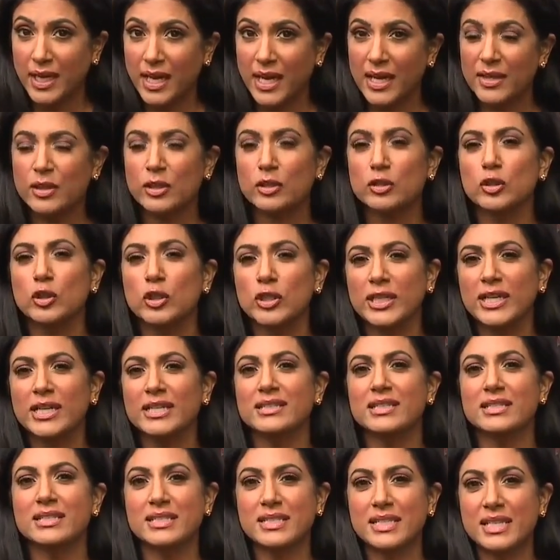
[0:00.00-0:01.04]
and they're
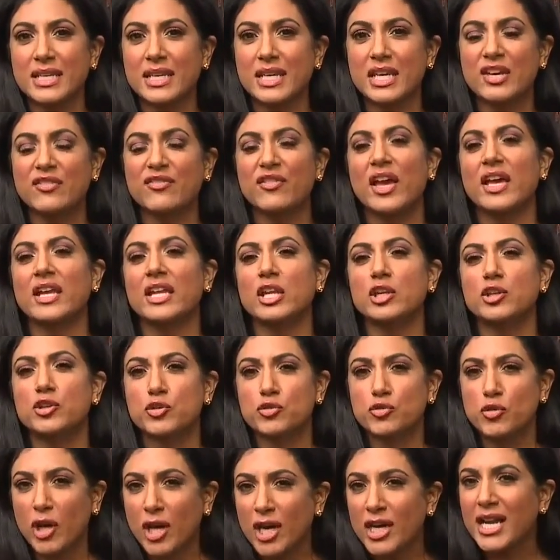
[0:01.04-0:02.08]
looking to see if any
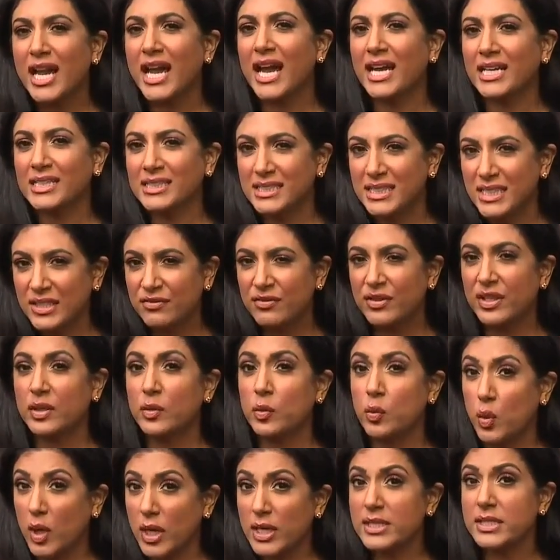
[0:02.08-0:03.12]
drug activity
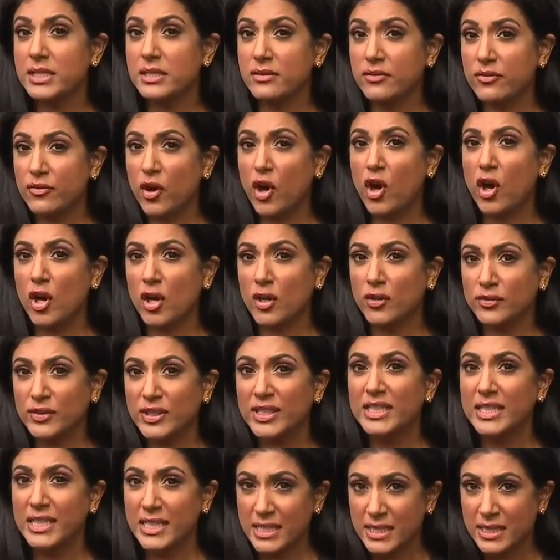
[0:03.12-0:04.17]
was
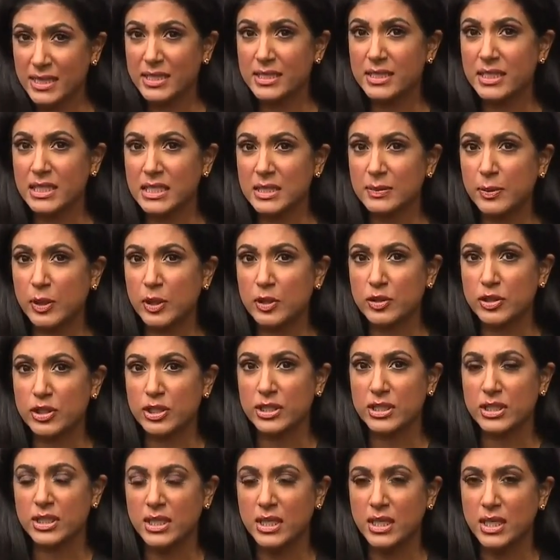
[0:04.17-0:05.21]
involved in this
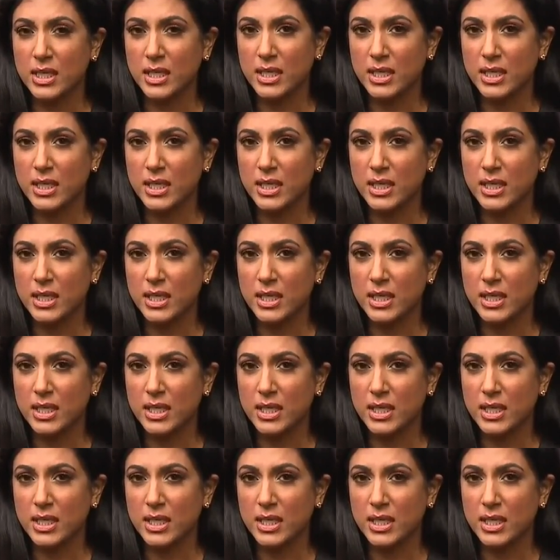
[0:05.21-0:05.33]
explosion.